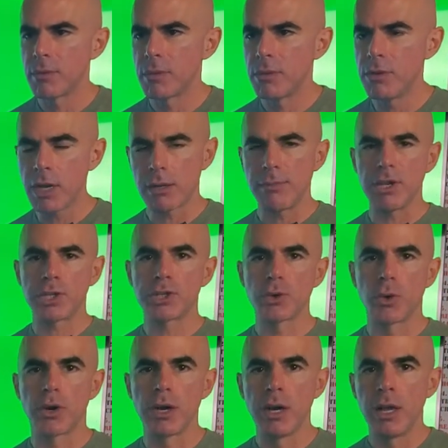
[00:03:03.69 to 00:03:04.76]
You got to make
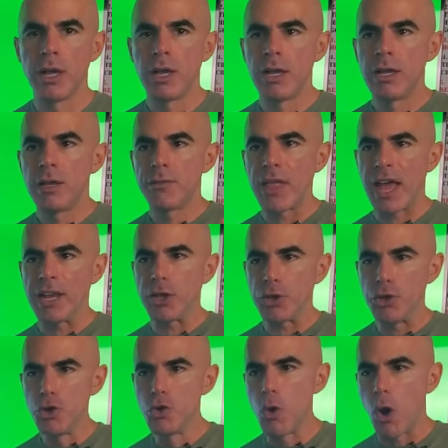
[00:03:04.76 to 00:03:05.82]
sure that
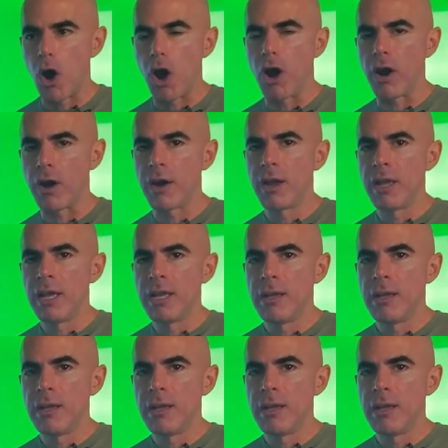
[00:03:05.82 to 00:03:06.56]
you are